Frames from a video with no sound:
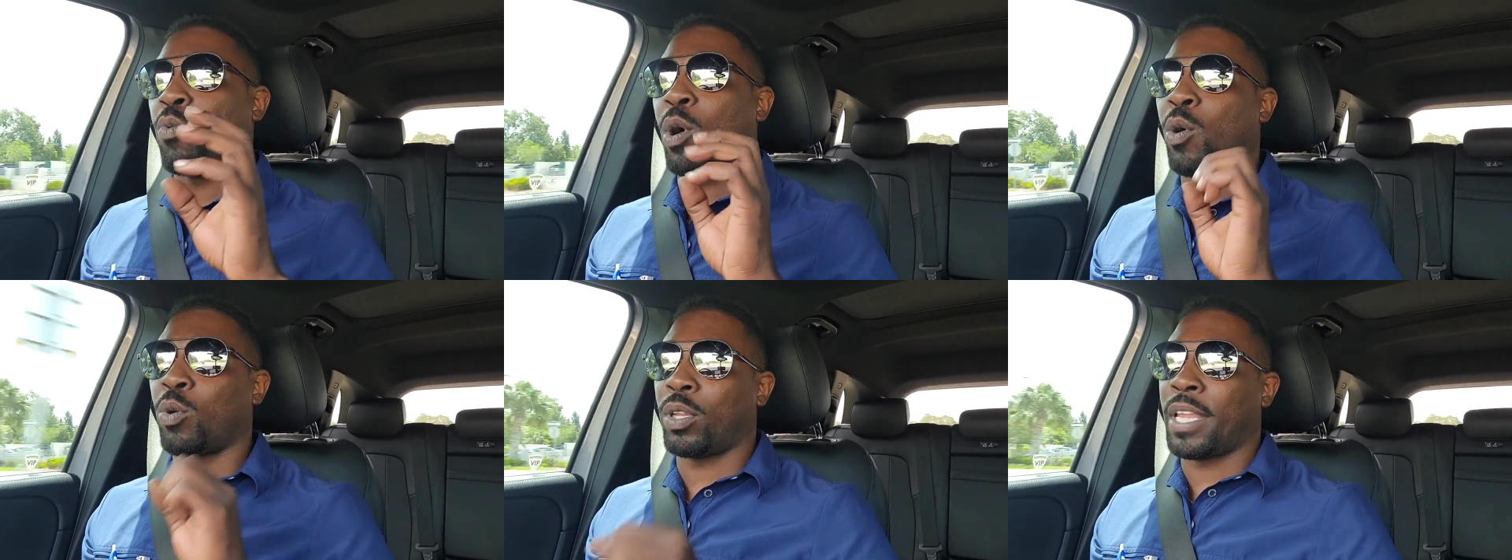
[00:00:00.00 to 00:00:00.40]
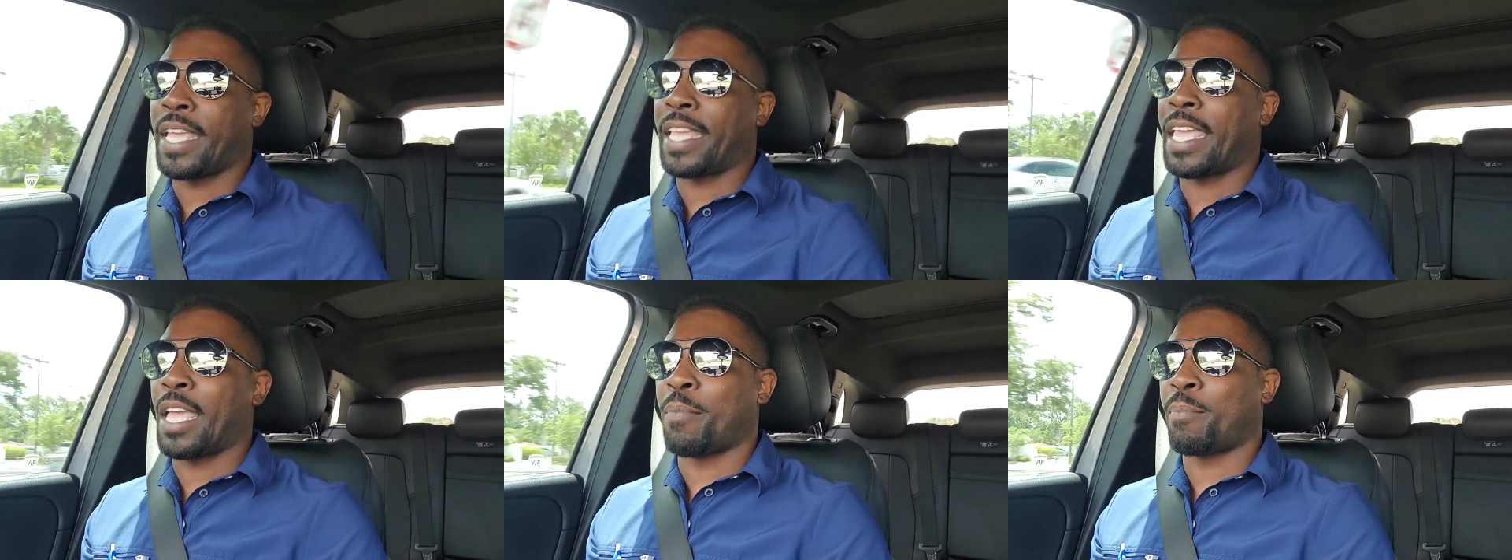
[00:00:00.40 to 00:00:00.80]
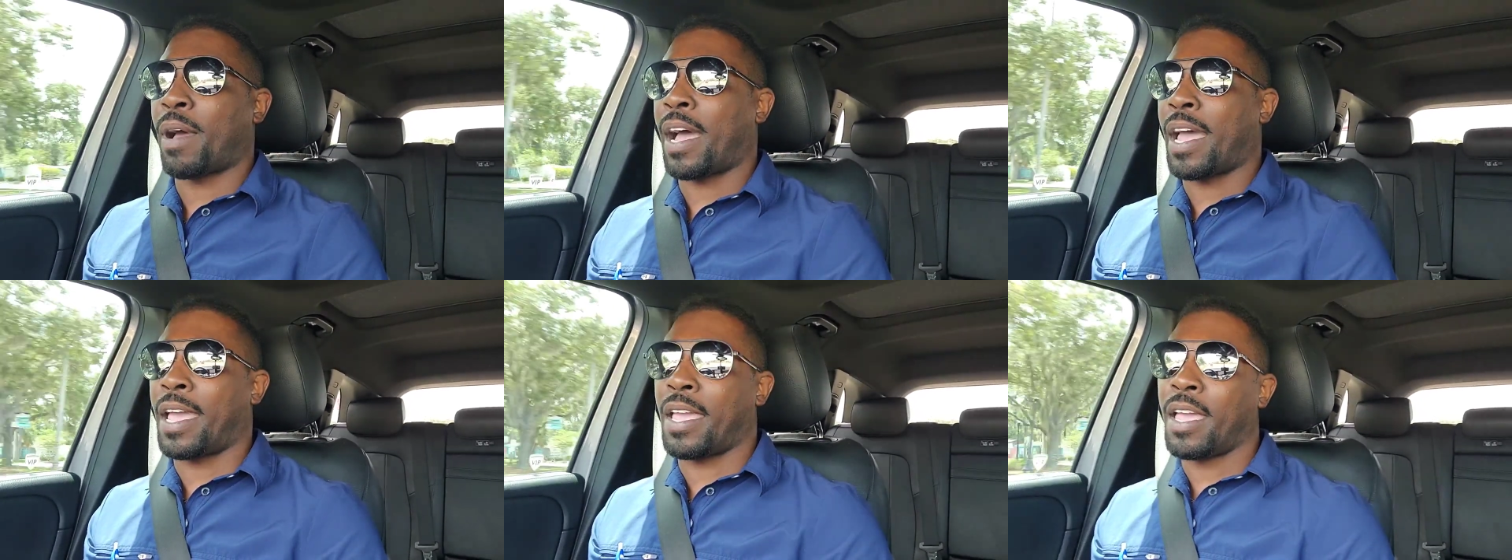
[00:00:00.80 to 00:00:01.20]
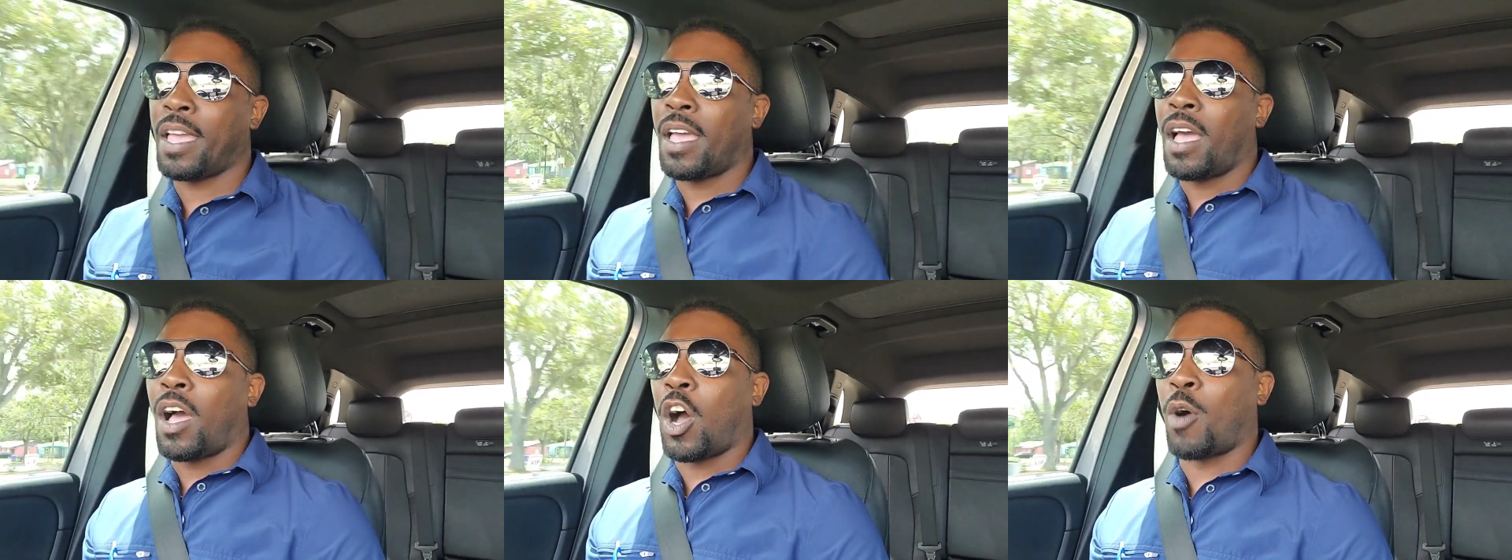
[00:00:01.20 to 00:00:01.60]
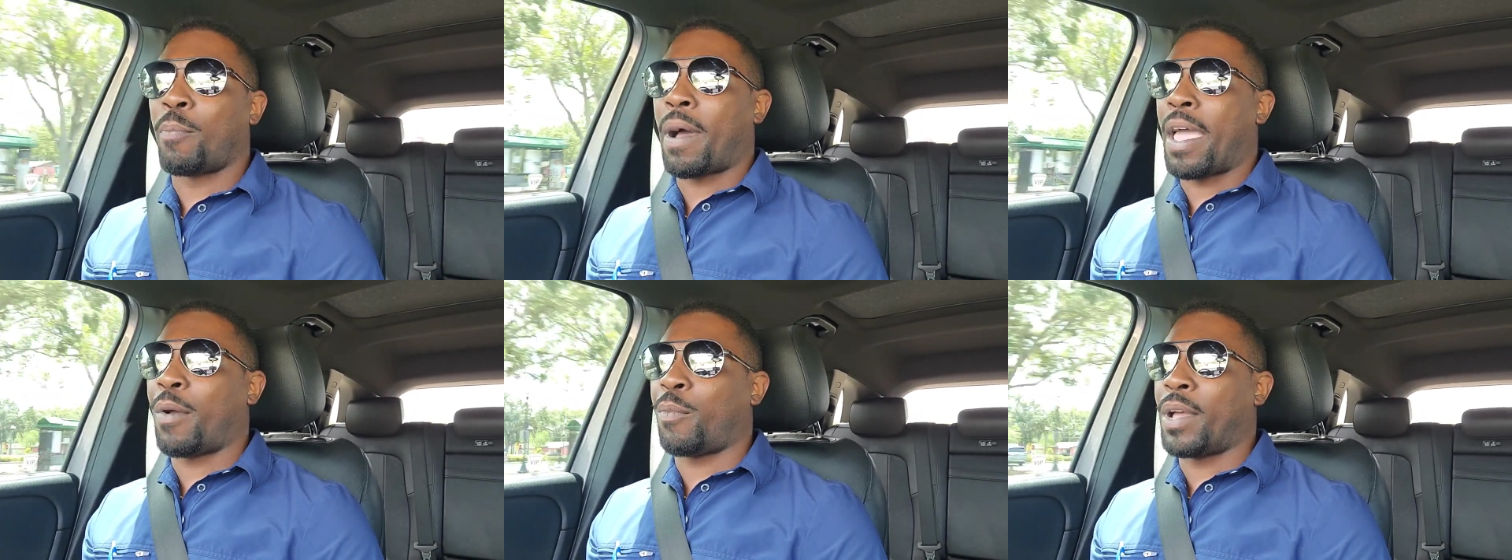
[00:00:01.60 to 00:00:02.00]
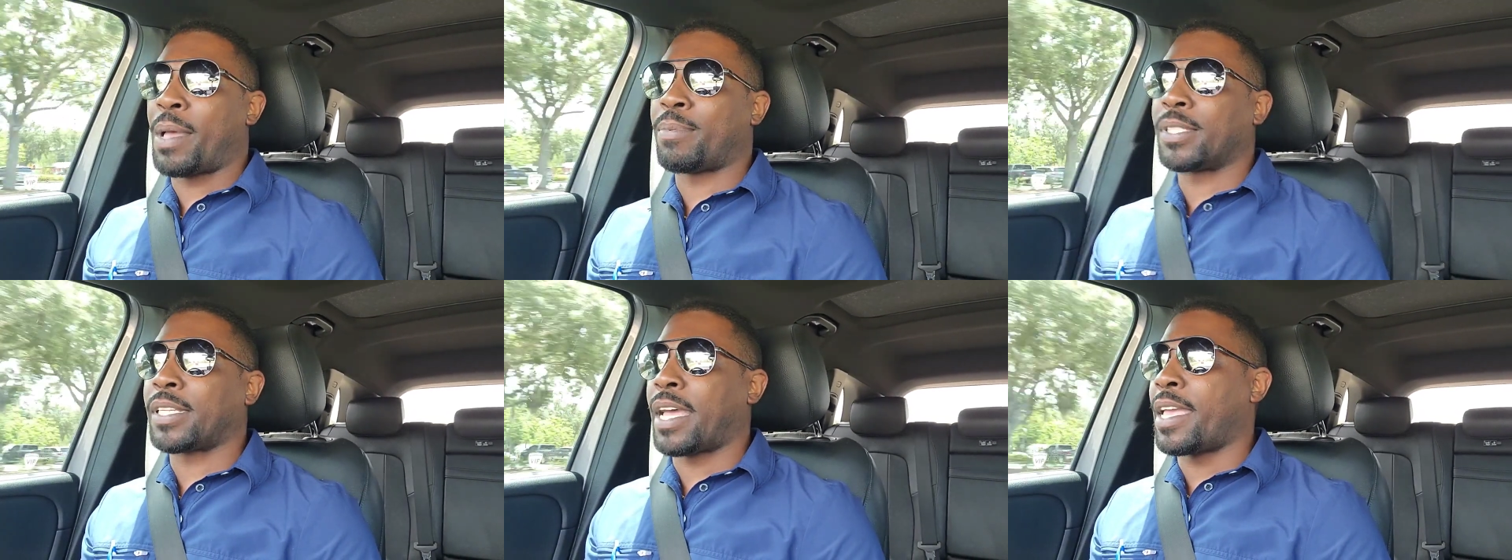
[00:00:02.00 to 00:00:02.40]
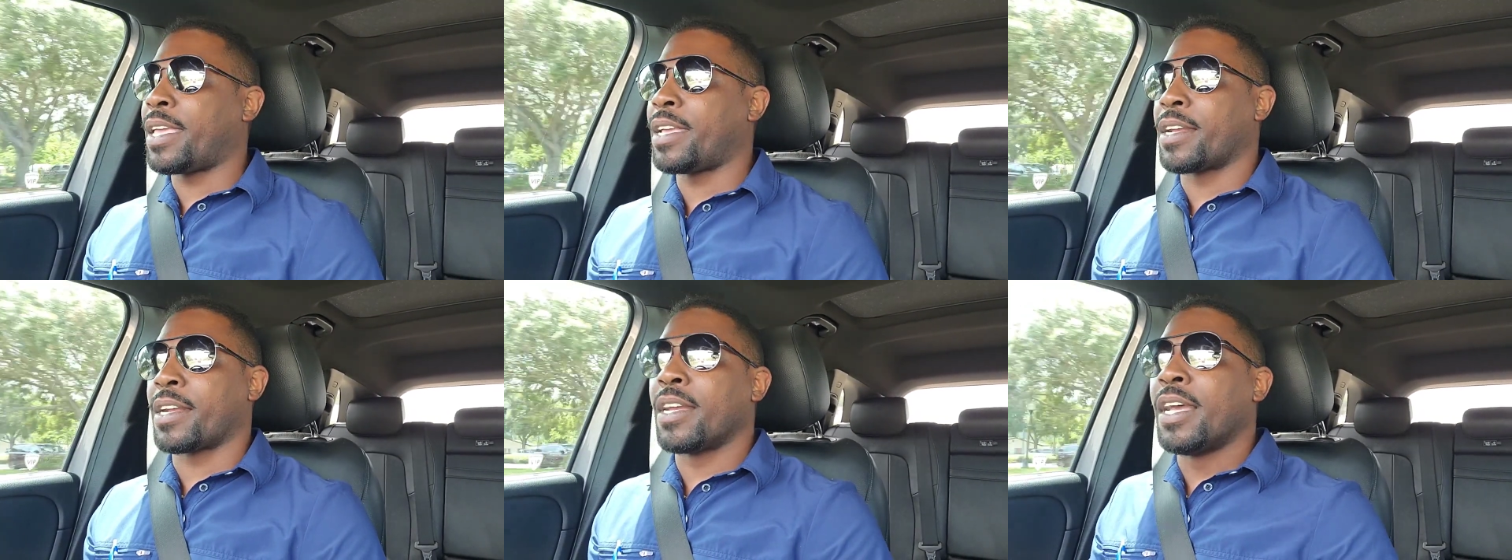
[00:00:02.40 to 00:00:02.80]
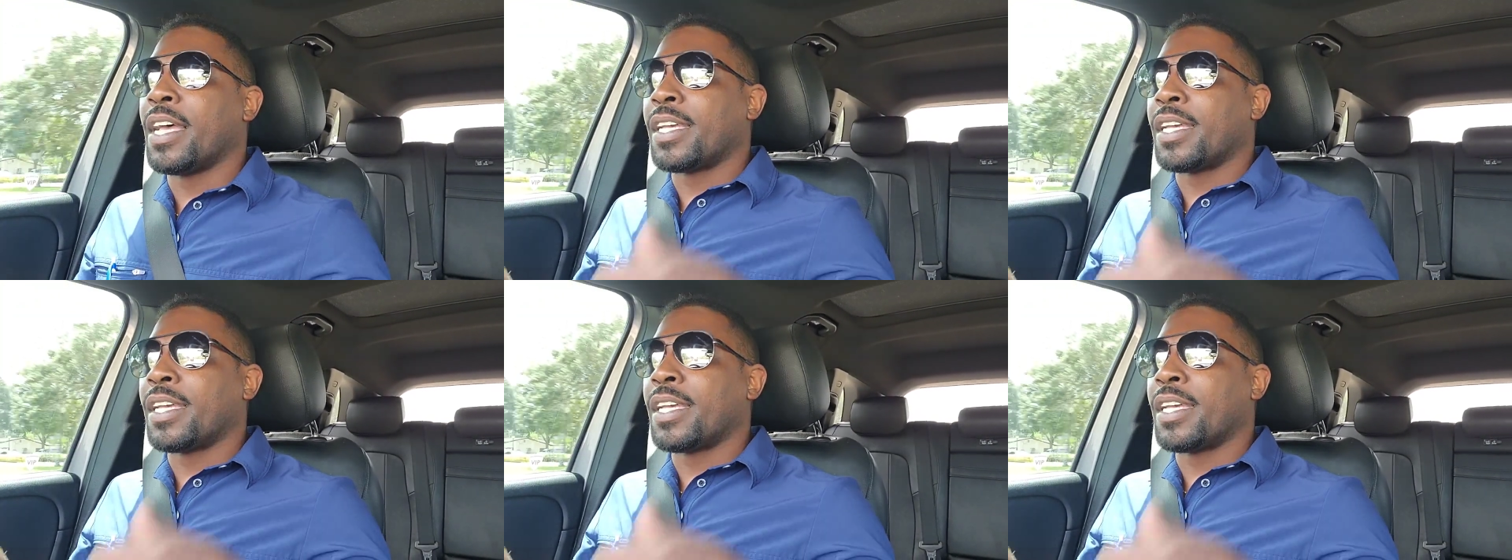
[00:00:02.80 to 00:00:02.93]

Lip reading: quote link in my on my website here.